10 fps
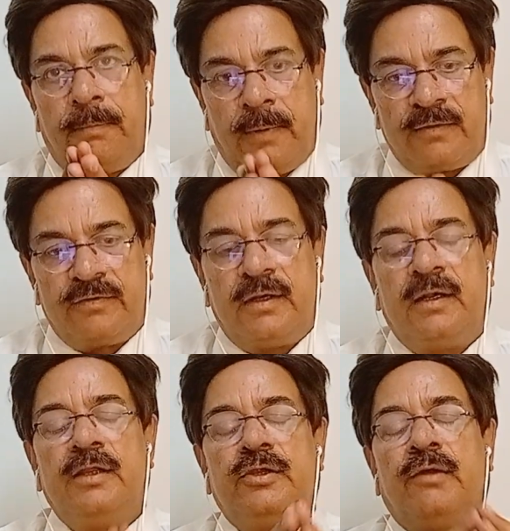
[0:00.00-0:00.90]

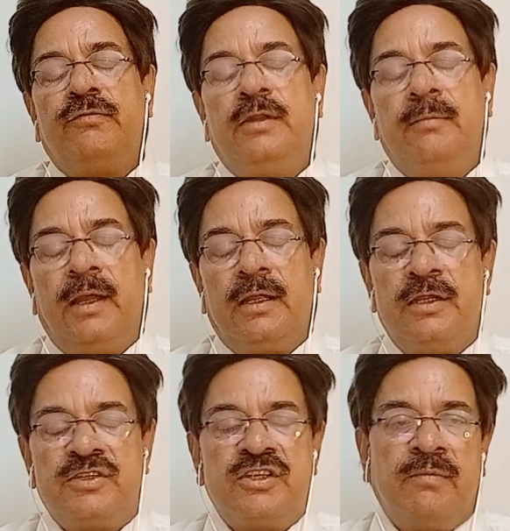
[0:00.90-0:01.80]
percentage of the
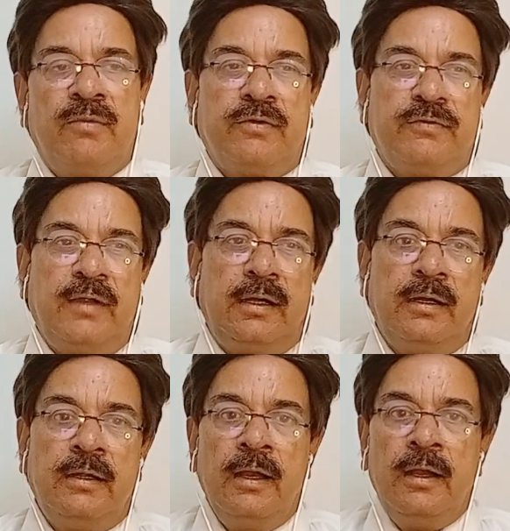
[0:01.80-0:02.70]
magnesium
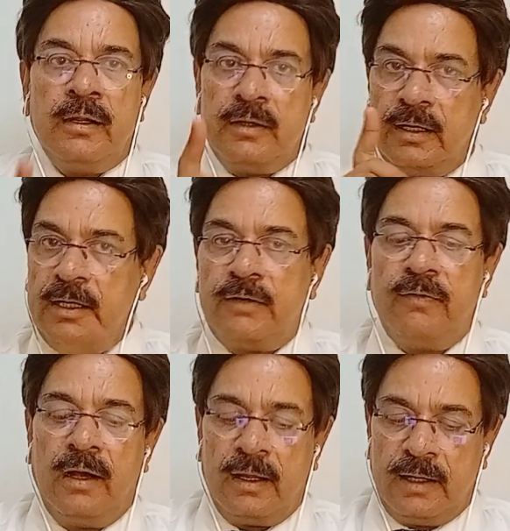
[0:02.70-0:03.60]
oxide, then it
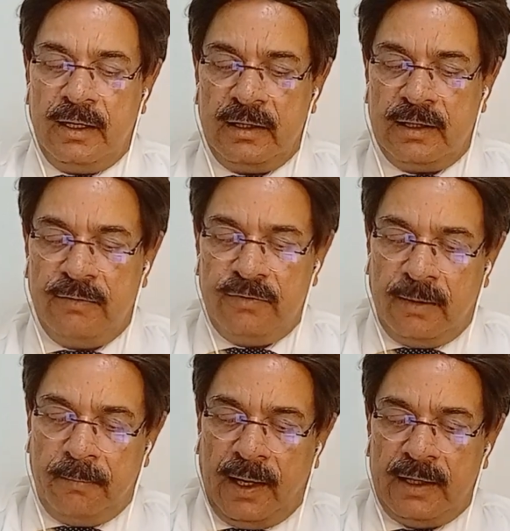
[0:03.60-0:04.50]
will again give
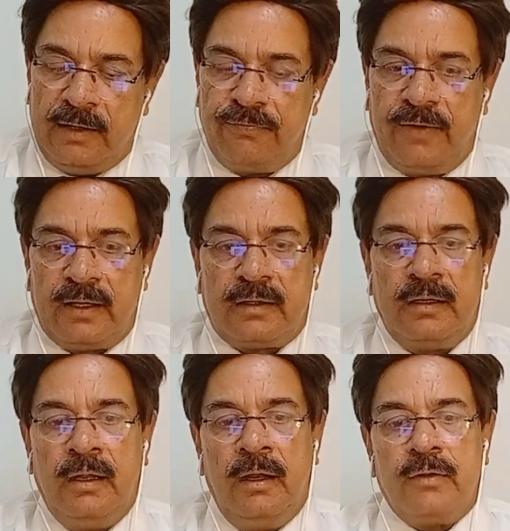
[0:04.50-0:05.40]
the matte effect.
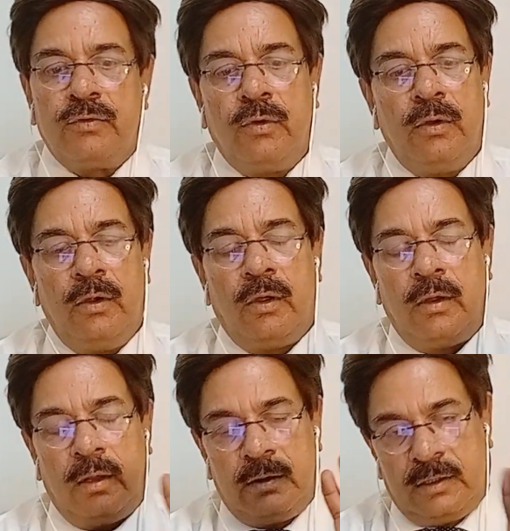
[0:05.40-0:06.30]
So
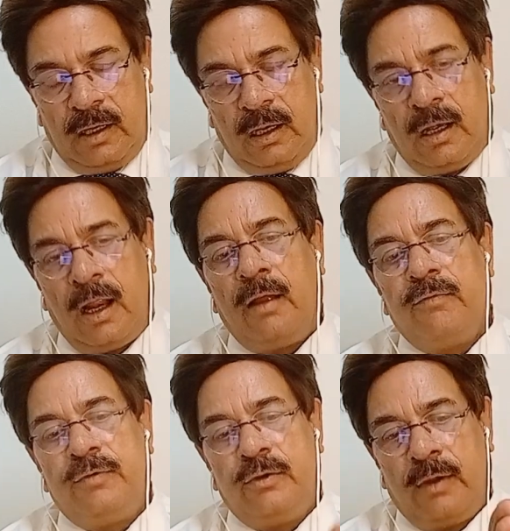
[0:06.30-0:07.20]
till
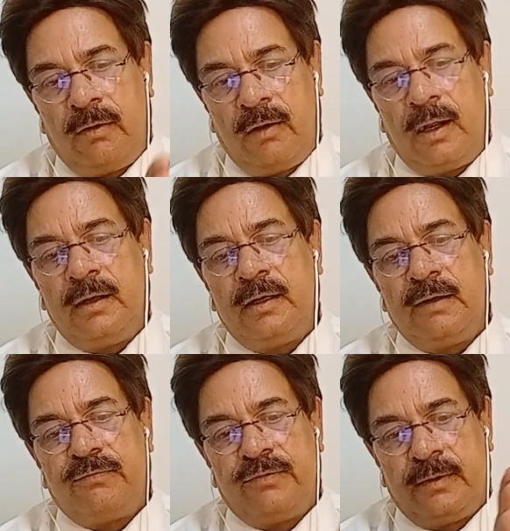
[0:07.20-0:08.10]
now you have learnt,
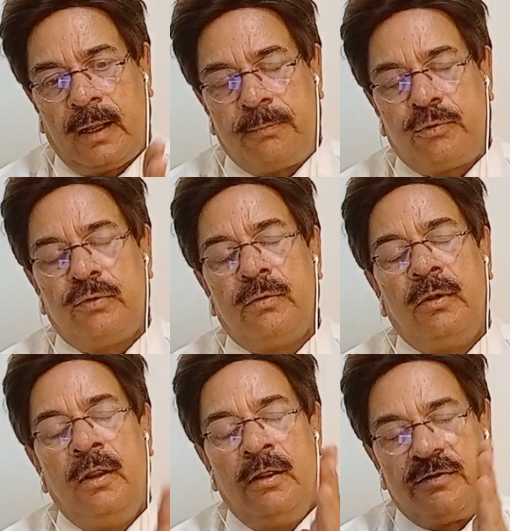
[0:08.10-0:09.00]
if we up
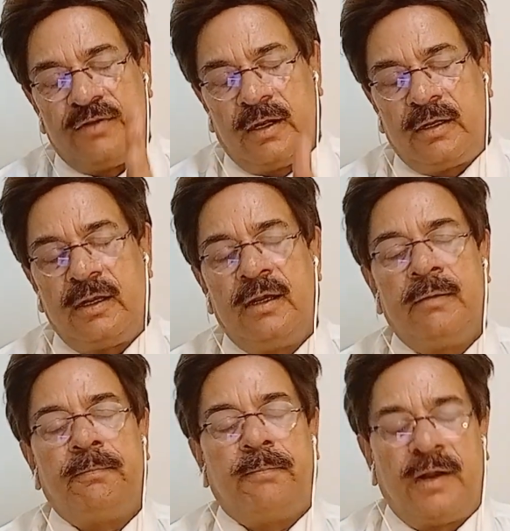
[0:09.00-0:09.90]
to
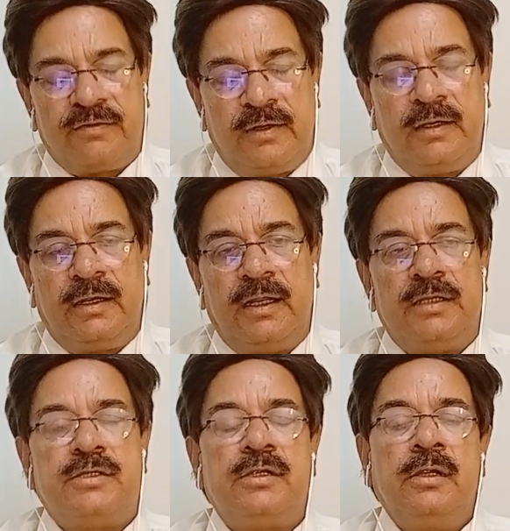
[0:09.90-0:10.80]
certain
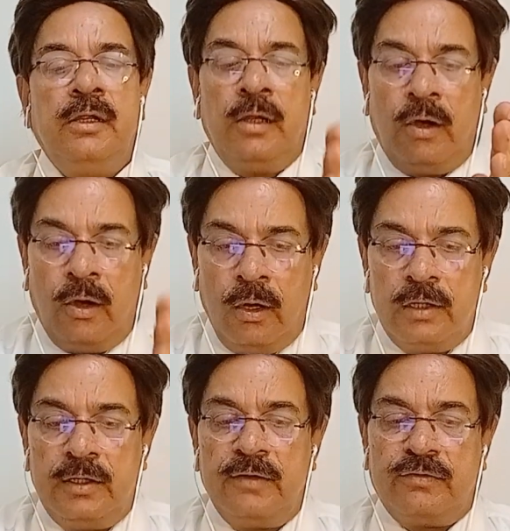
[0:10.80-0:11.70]
percentage,
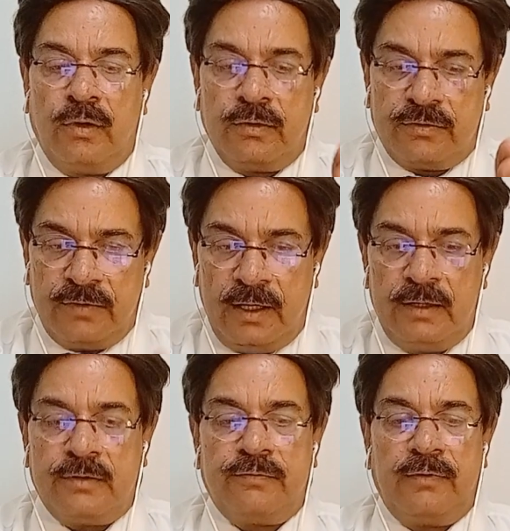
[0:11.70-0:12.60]
all these
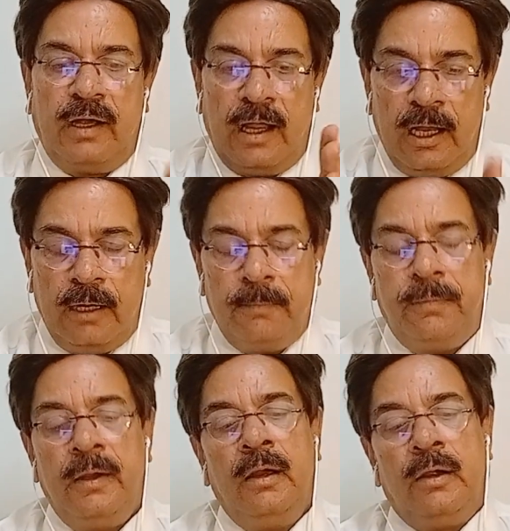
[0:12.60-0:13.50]
oxides will
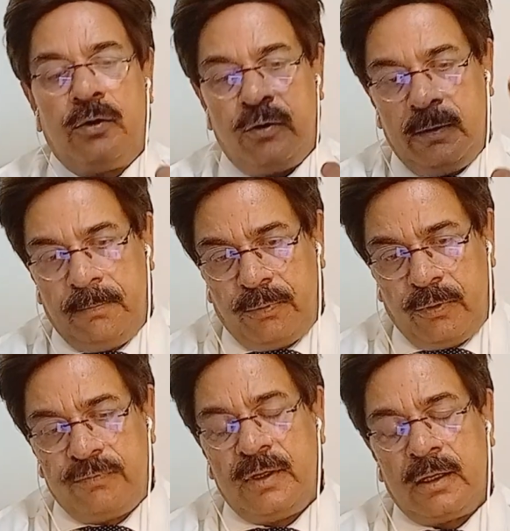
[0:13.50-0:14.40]
help to
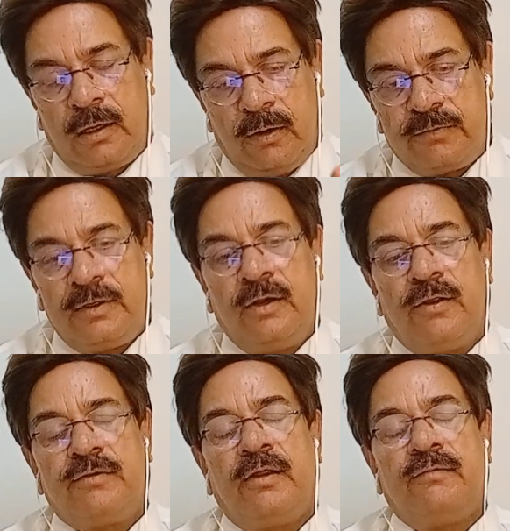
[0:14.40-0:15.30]
improve the
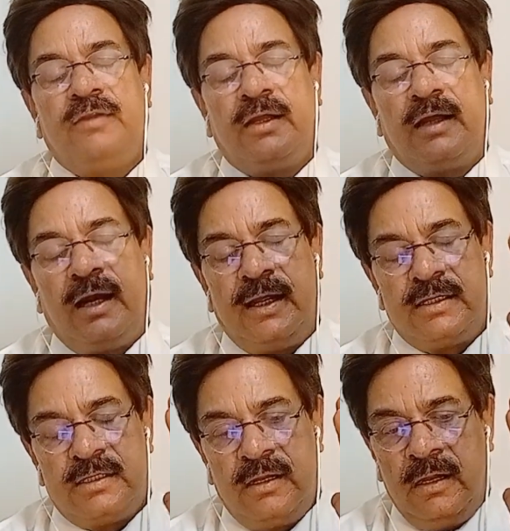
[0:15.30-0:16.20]
glossiness of the
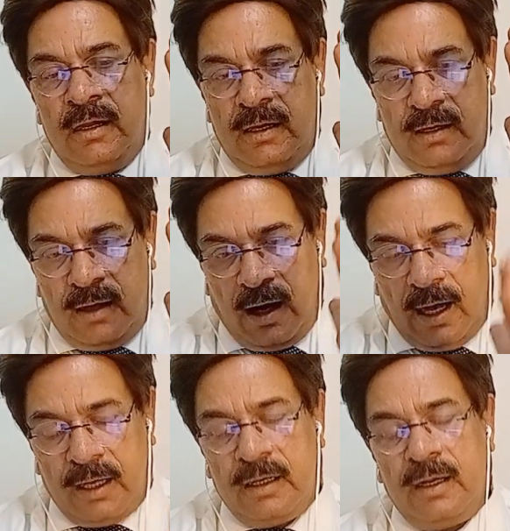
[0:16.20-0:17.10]
glaze,
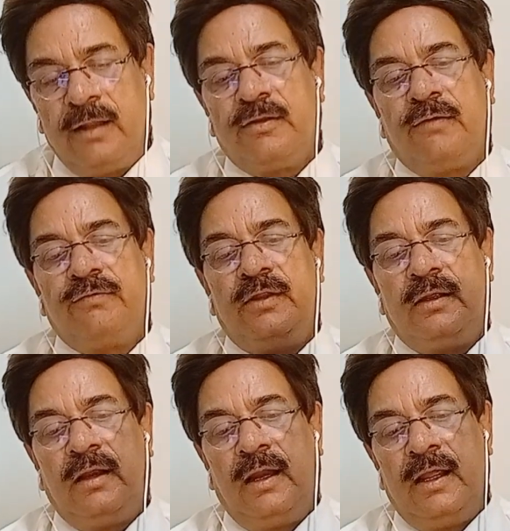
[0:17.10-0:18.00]
hardness of
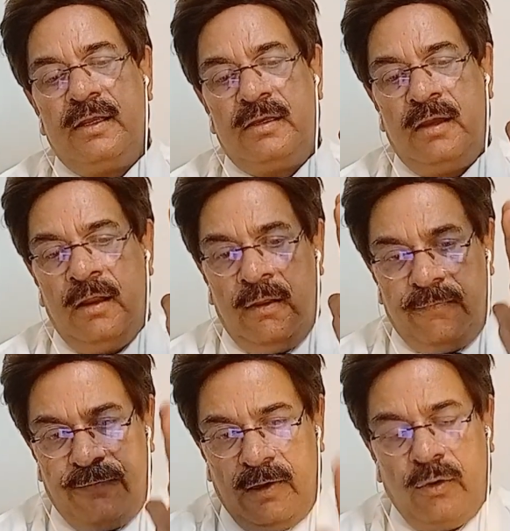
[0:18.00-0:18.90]
the glaze,
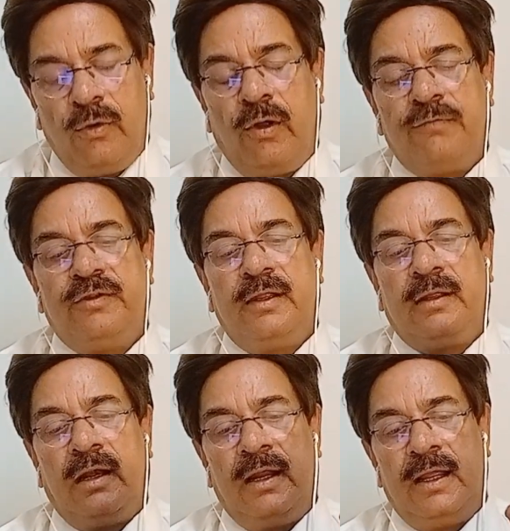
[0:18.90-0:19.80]
flow of the
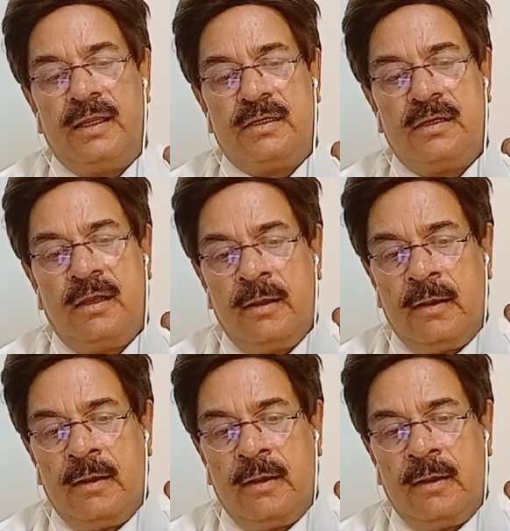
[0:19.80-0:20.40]
glaze,